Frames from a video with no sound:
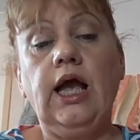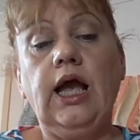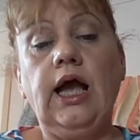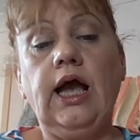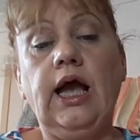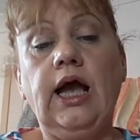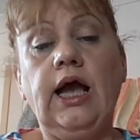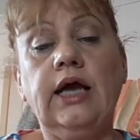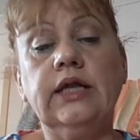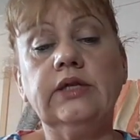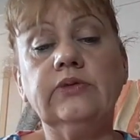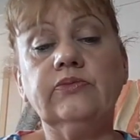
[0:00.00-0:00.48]

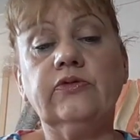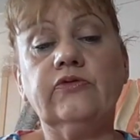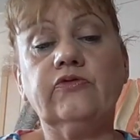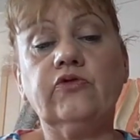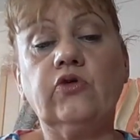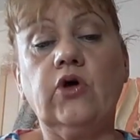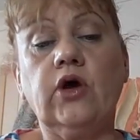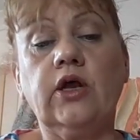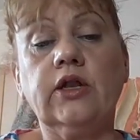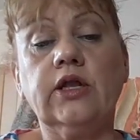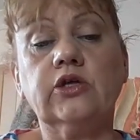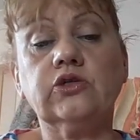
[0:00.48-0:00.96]
And we've
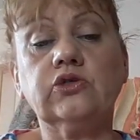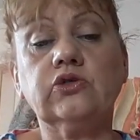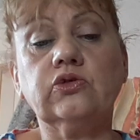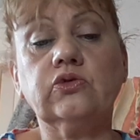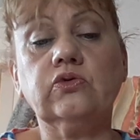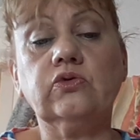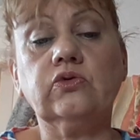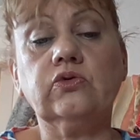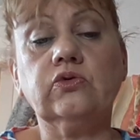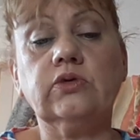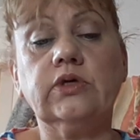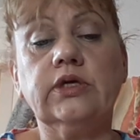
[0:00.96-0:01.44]
got a
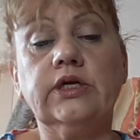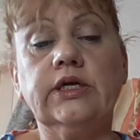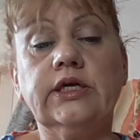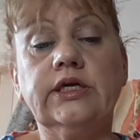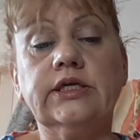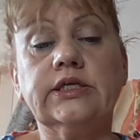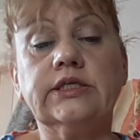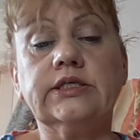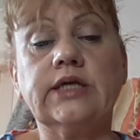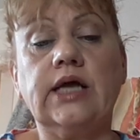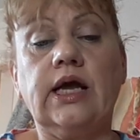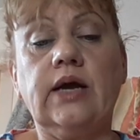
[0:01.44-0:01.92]
little
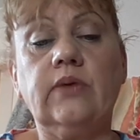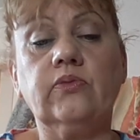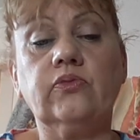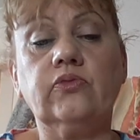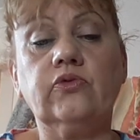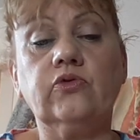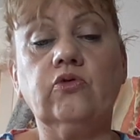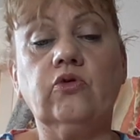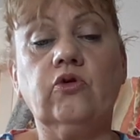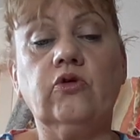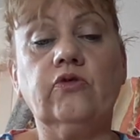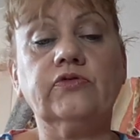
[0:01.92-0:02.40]

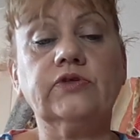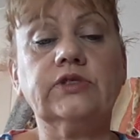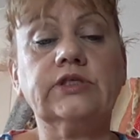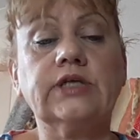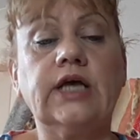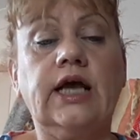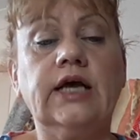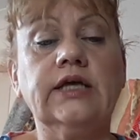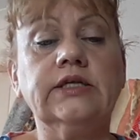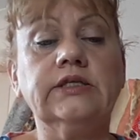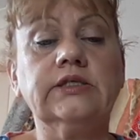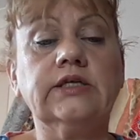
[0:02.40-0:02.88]
sample of
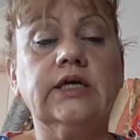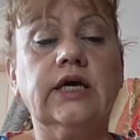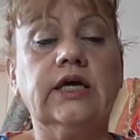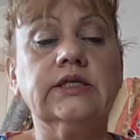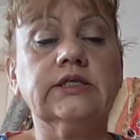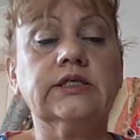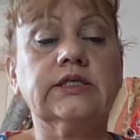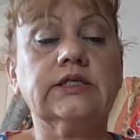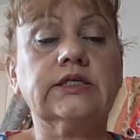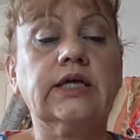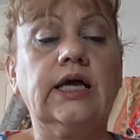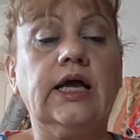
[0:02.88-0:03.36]
Sand
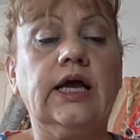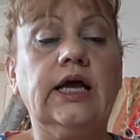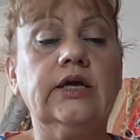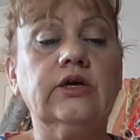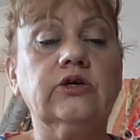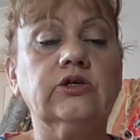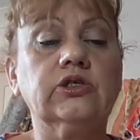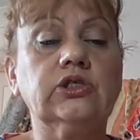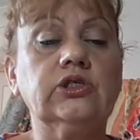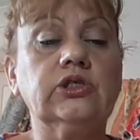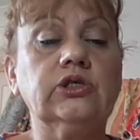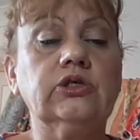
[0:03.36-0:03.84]
and Sky
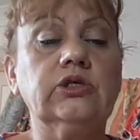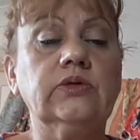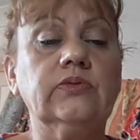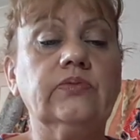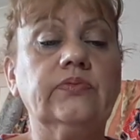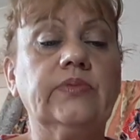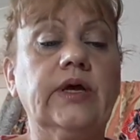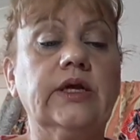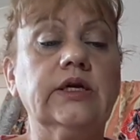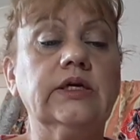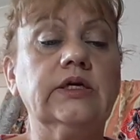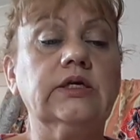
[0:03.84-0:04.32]
Australian
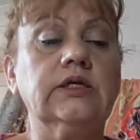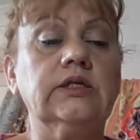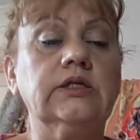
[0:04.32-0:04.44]
Pink